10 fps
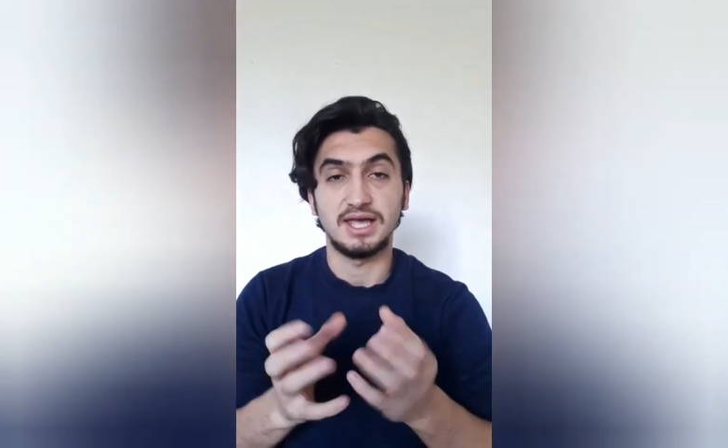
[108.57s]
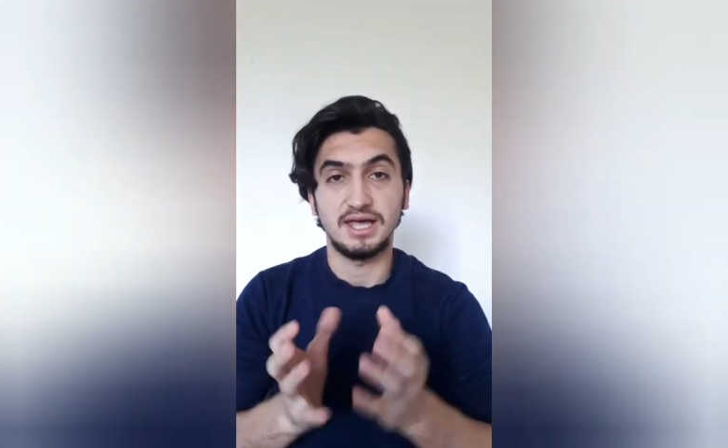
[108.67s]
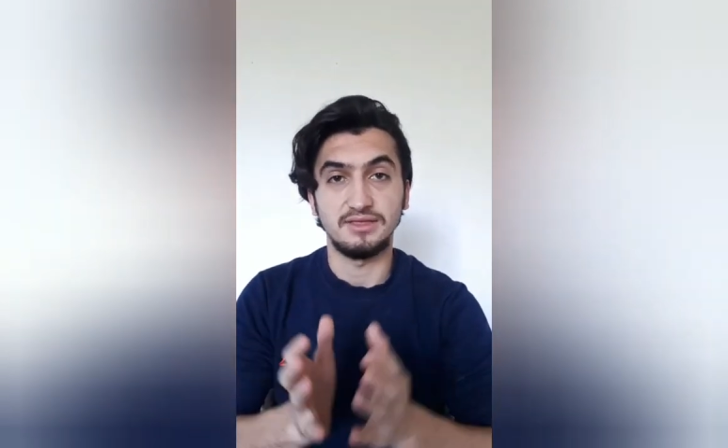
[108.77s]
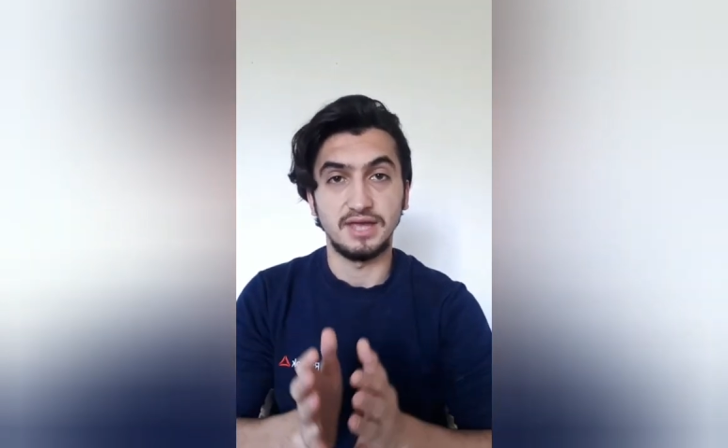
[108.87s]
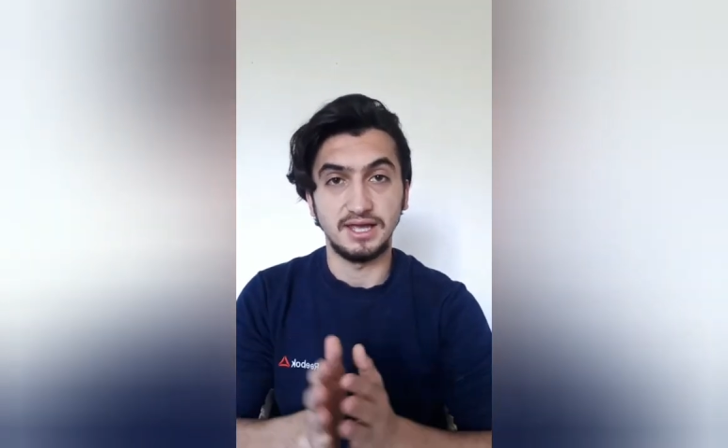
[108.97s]

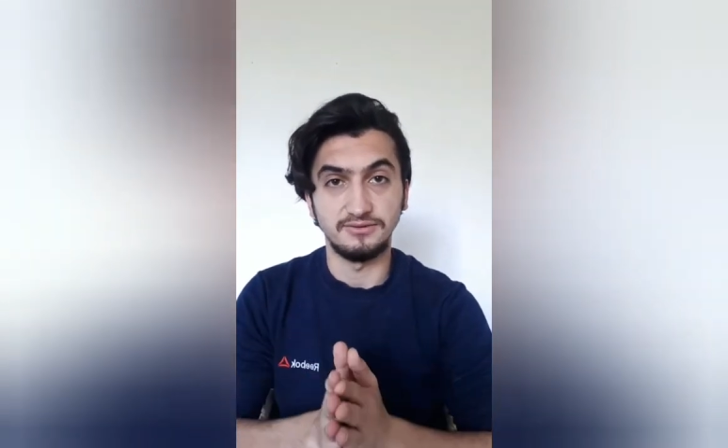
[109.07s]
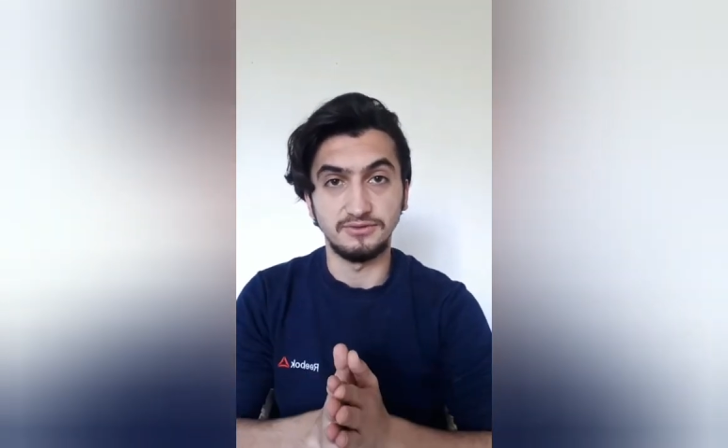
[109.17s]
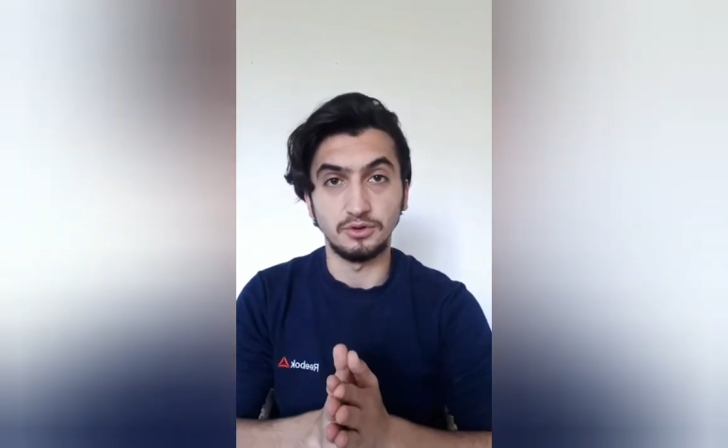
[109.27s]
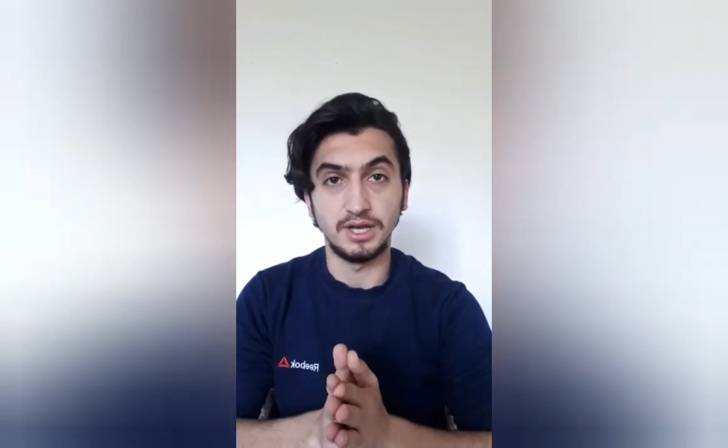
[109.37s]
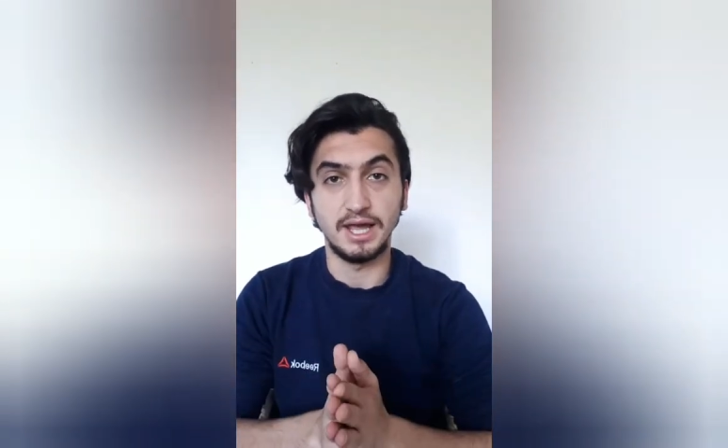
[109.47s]
at the
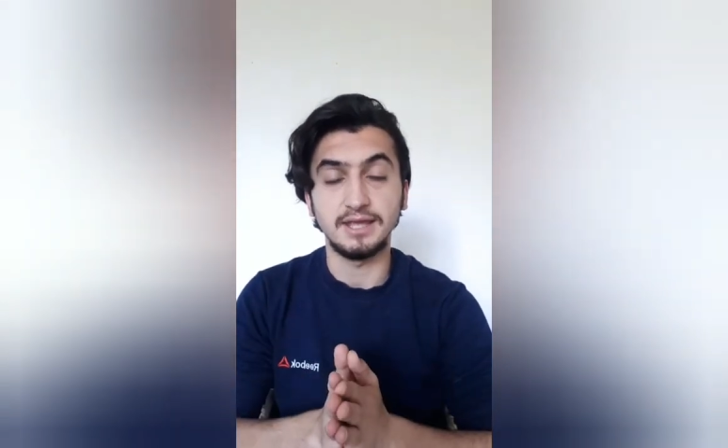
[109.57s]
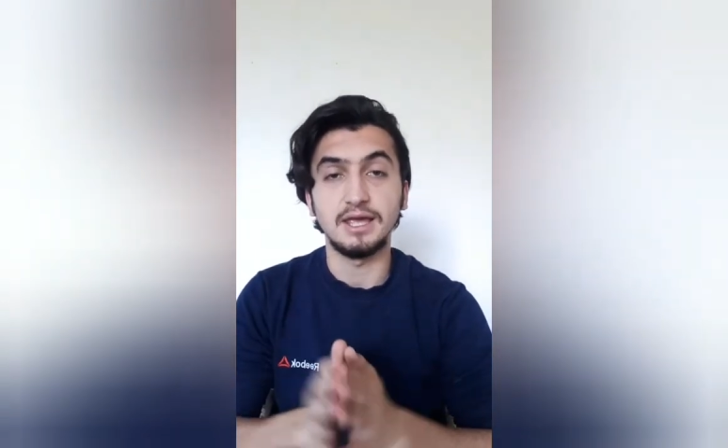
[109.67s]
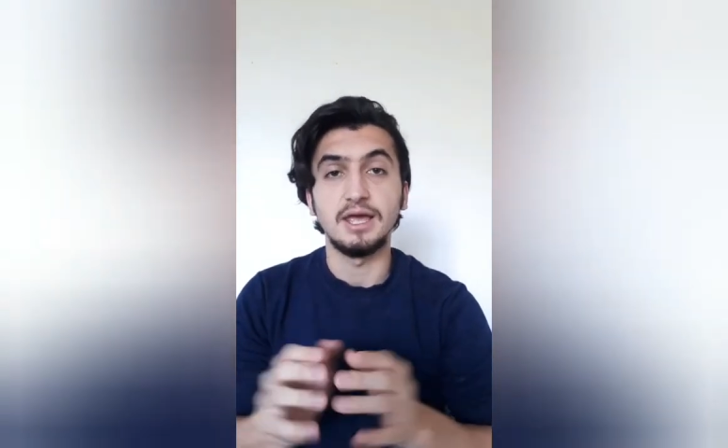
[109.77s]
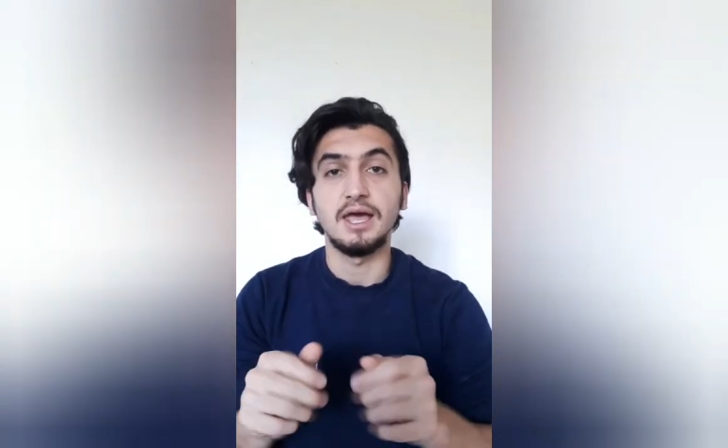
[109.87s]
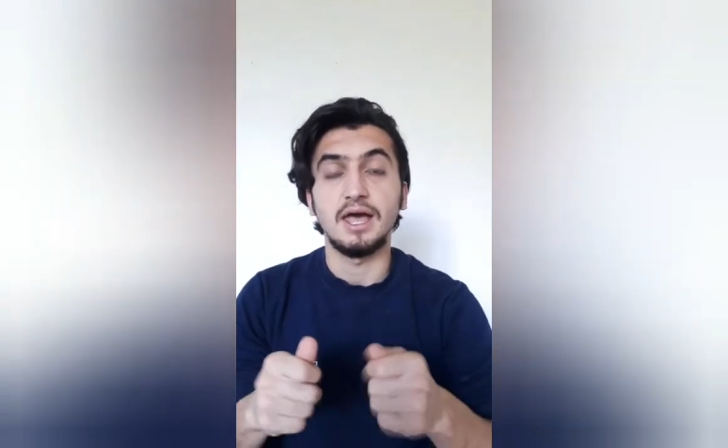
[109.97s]
alveoli
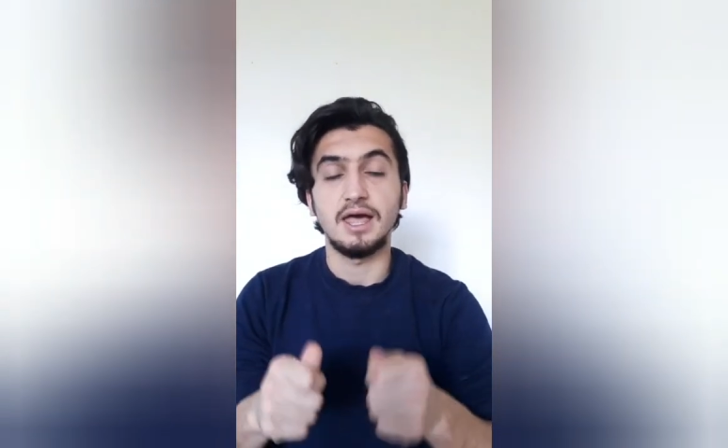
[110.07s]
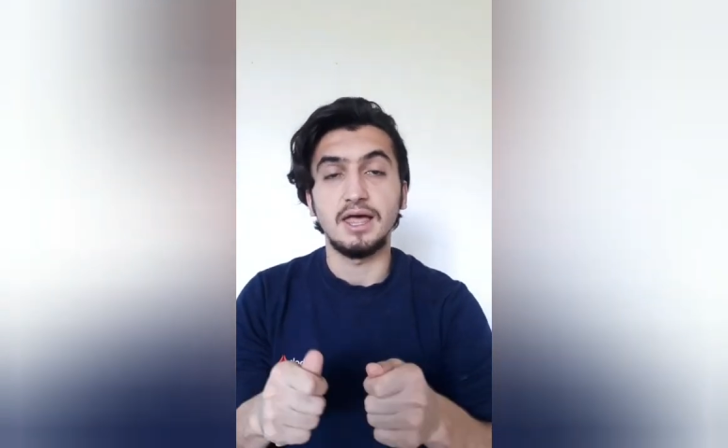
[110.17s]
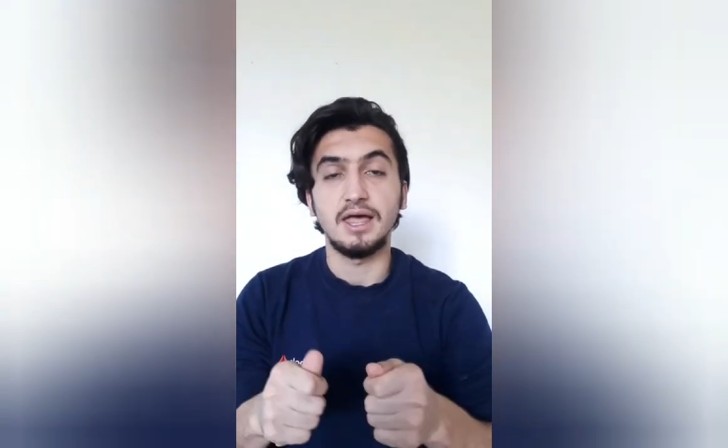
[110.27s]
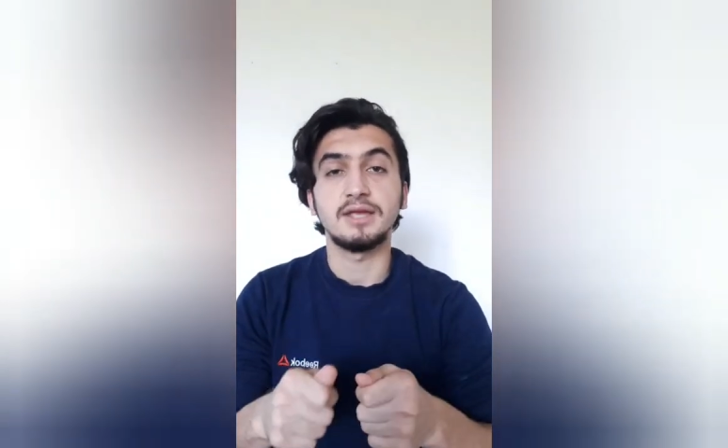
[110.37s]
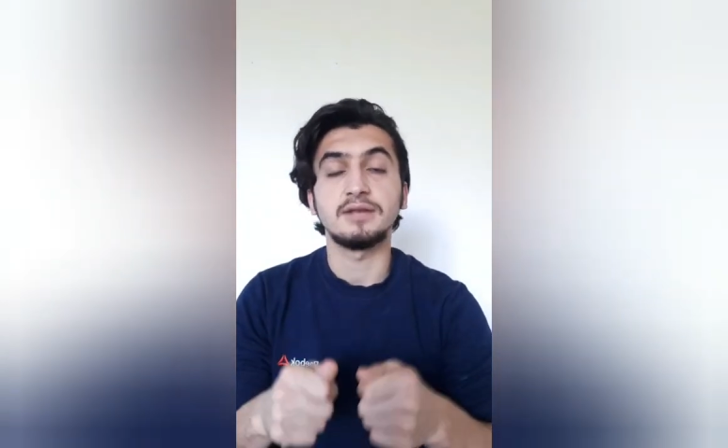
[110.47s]

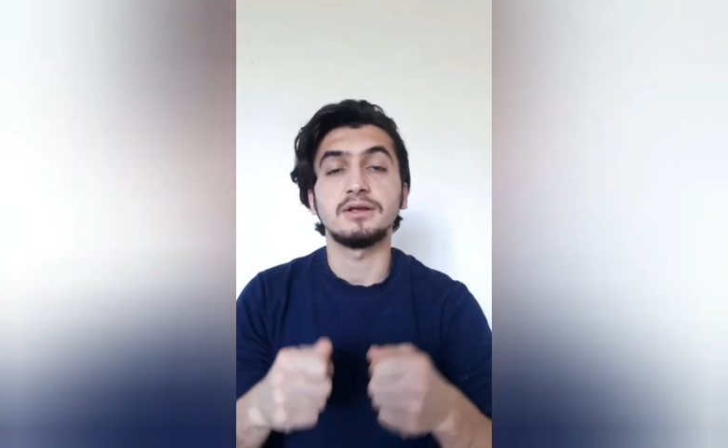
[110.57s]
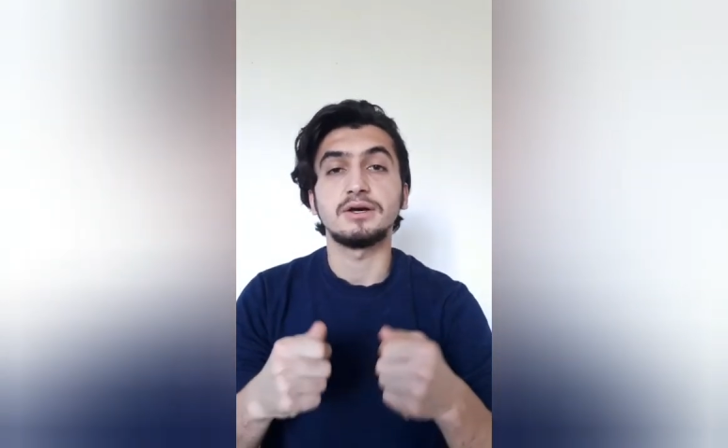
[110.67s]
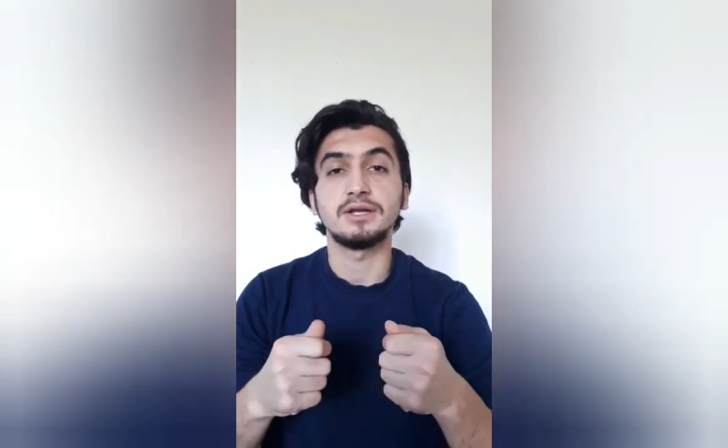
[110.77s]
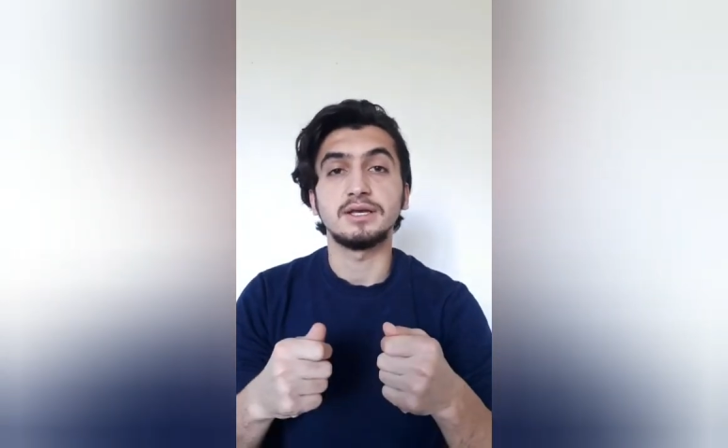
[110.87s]
and then